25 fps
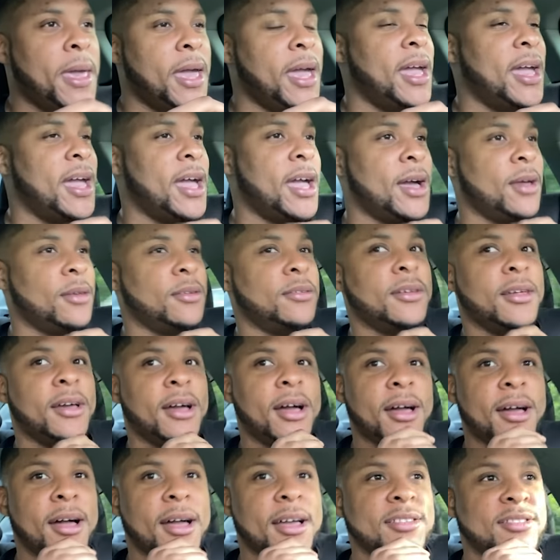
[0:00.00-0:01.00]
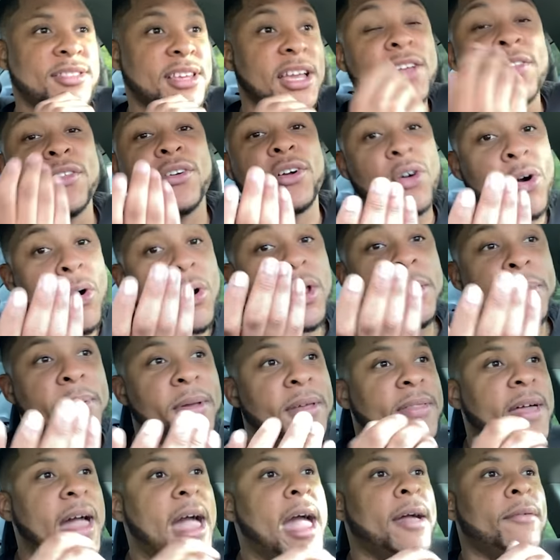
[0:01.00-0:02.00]
and it's either going to
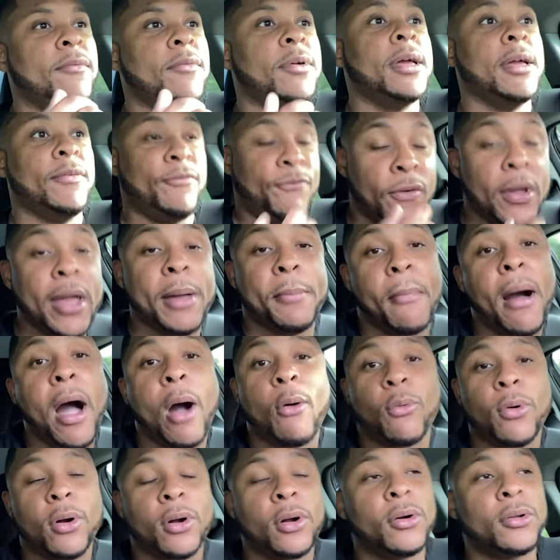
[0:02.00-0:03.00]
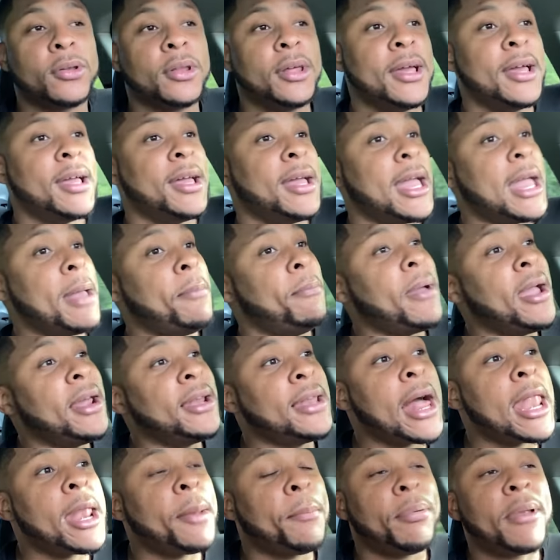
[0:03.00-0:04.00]
be that. In my world, it may
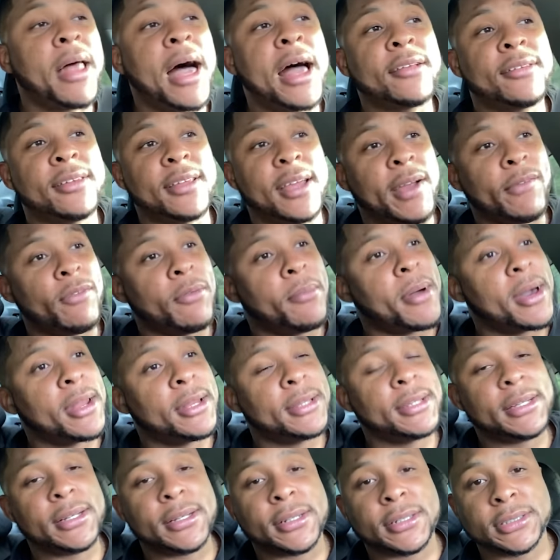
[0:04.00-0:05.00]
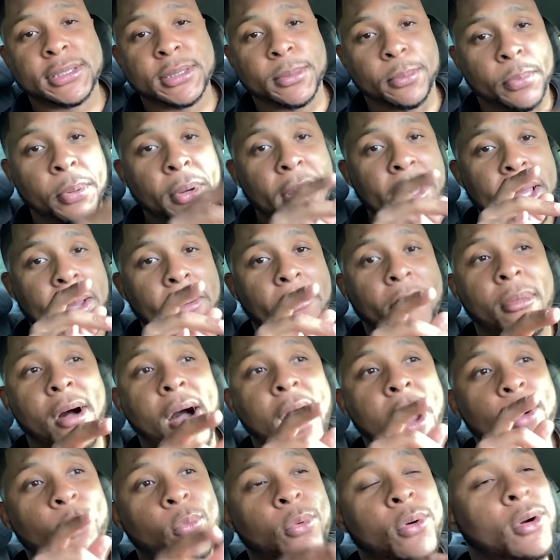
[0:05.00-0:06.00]
not apply to everybody else, but in
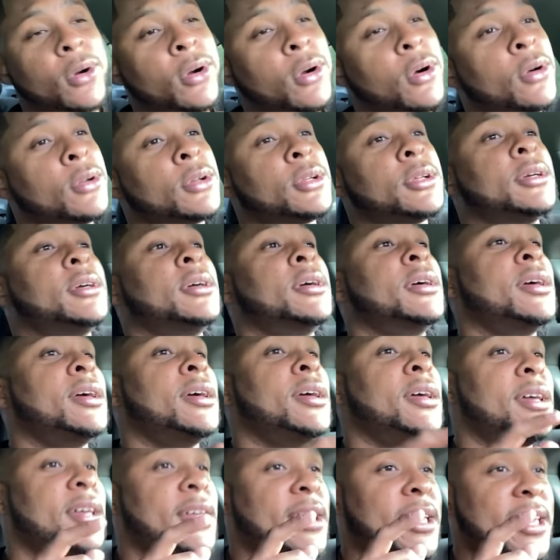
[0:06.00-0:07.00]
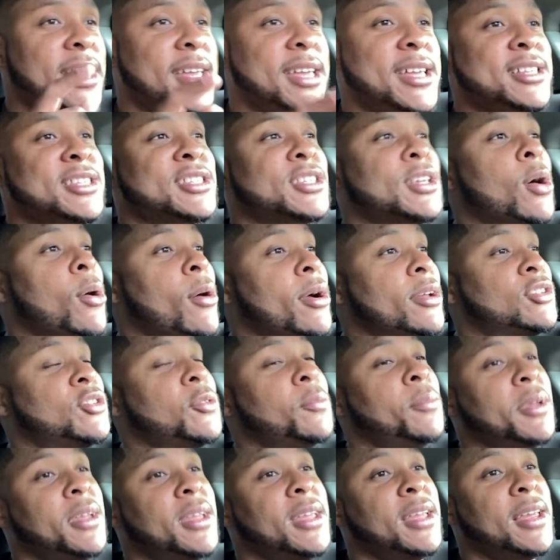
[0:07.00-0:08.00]
my world, it's going to
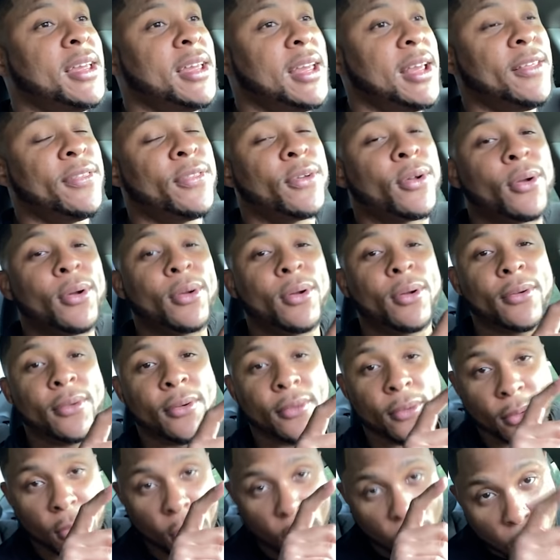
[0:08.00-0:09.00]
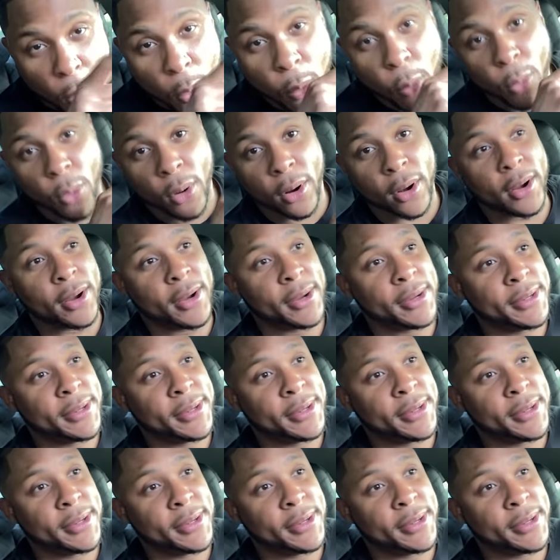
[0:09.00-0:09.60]
be either or.